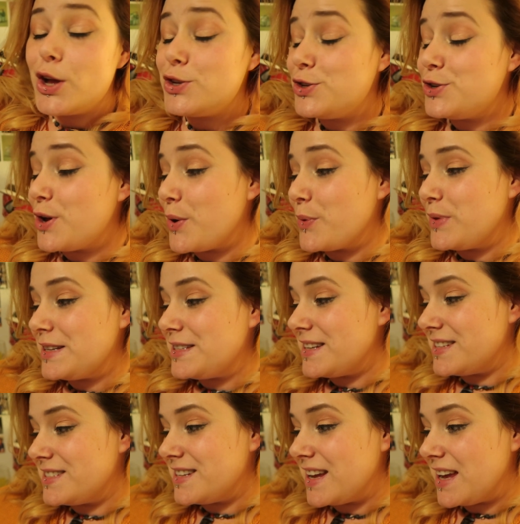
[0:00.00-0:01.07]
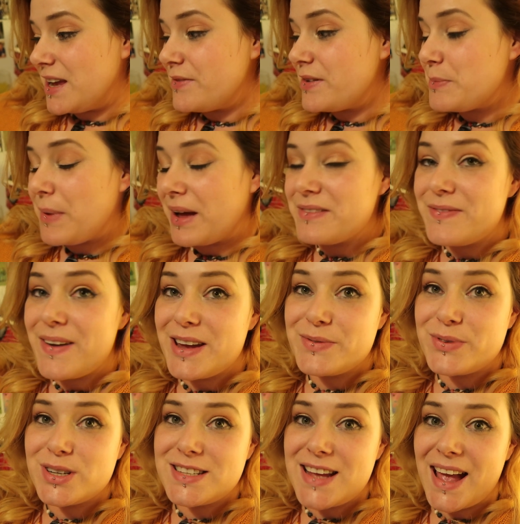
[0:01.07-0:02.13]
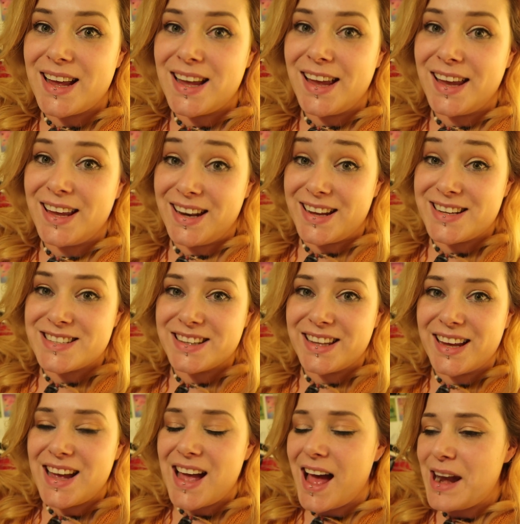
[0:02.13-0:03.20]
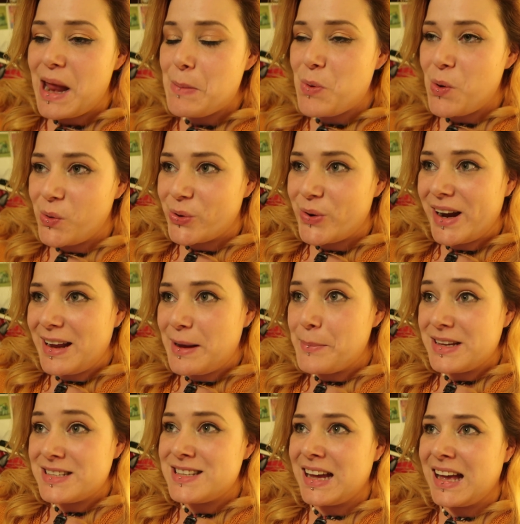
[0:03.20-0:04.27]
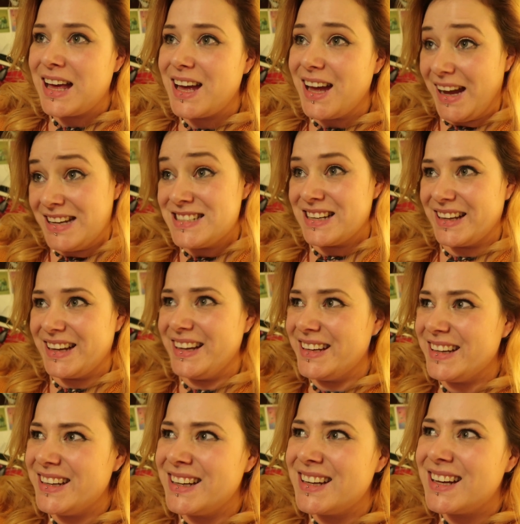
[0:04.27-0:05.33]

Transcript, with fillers: Do you know, this isn't even my favourite day in Italy and I'm already missing Italy.